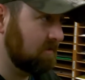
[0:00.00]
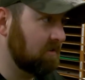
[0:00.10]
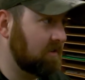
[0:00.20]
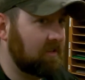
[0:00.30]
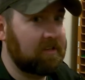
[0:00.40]

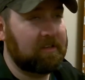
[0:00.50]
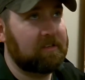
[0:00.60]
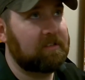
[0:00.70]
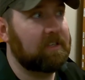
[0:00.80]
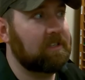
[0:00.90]

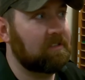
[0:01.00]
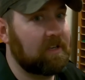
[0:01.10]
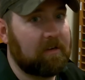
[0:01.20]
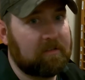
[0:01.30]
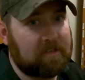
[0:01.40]
36
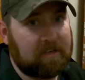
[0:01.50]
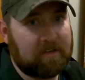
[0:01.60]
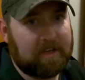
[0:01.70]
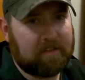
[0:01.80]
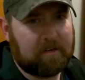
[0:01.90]
hours now. Yeah,